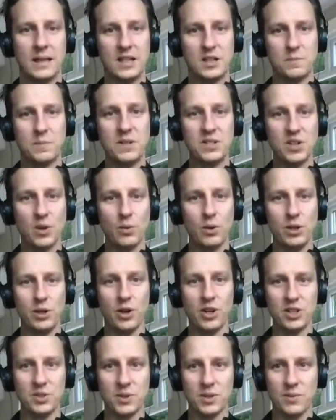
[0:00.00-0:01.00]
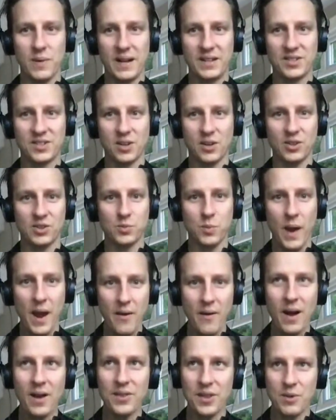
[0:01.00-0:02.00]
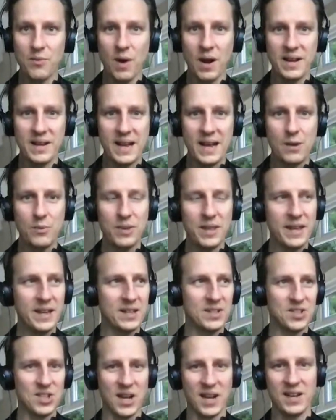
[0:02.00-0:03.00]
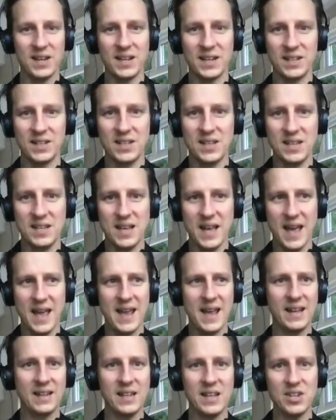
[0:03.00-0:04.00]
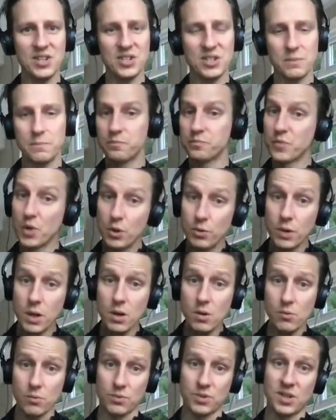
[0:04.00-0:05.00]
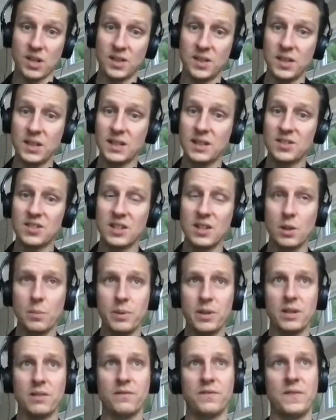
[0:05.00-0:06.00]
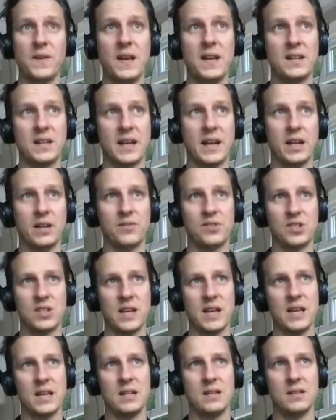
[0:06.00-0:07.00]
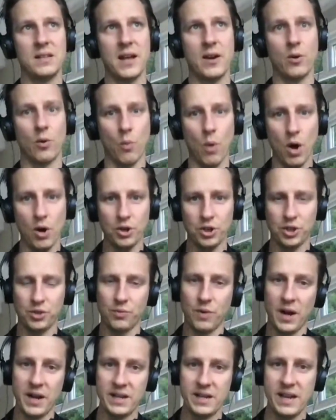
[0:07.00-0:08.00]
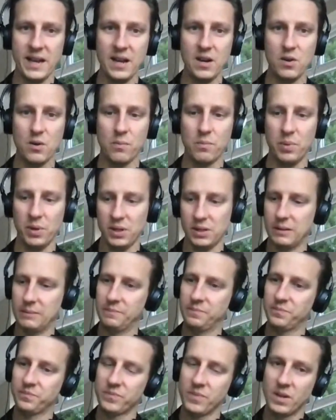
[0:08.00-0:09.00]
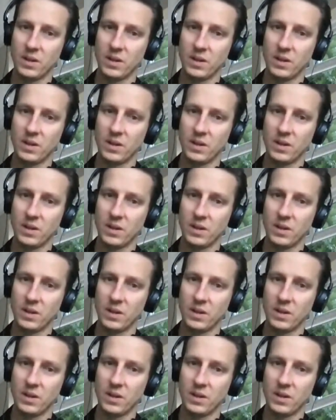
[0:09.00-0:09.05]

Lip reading: let's be totally honest with the Red Sox. Where are they right now? Are they contending in the AL East? Who knows? I think that's a little bit unfair to kind of say they're awash right now, but